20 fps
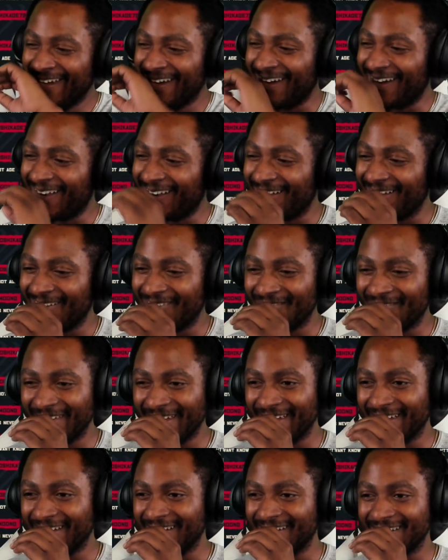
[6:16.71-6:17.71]
oh
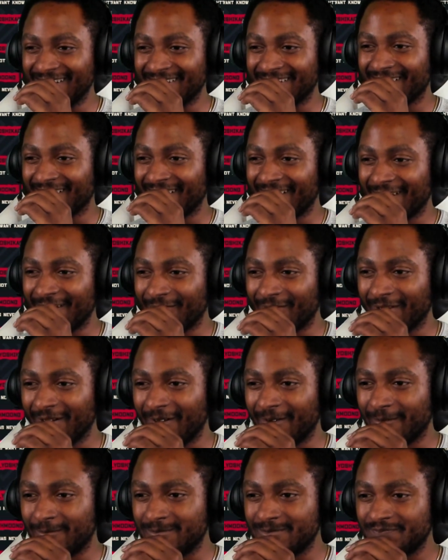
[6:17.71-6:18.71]
man, he's great,
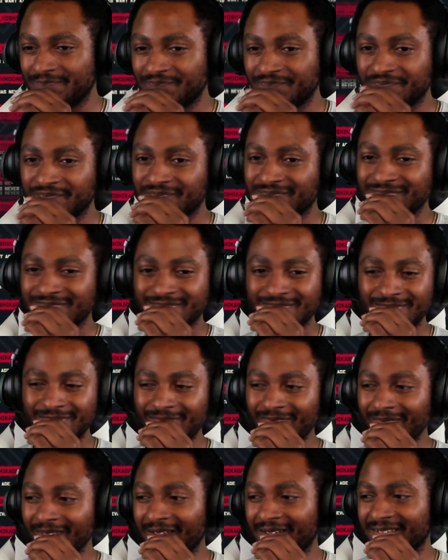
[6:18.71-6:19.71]
bro.
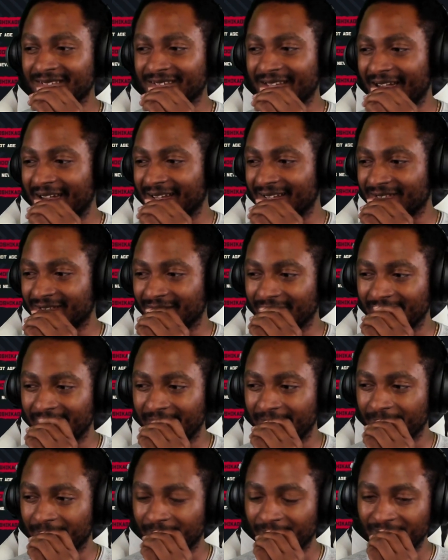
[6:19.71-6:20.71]
This guy is great.